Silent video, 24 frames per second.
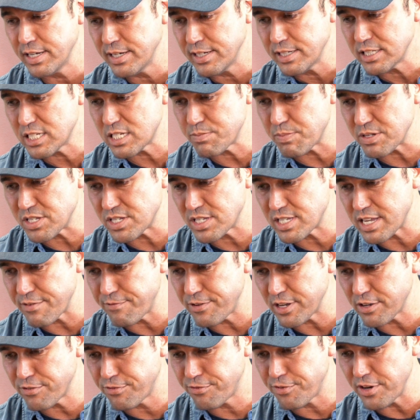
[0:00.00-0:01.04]

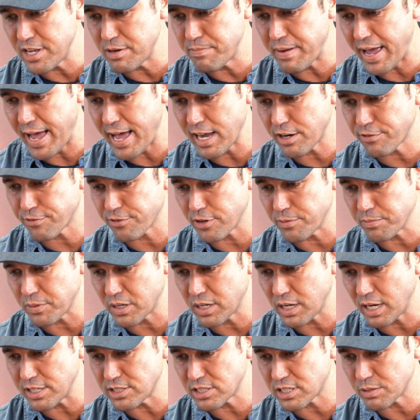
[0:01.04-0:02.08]
specific feedback from
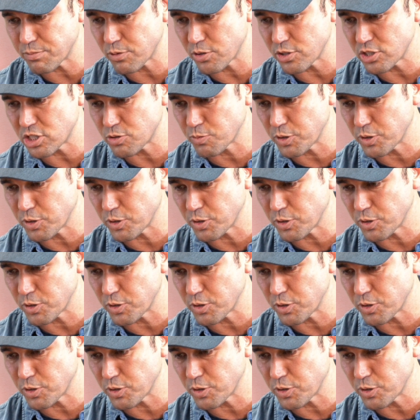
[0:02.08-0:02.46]
customers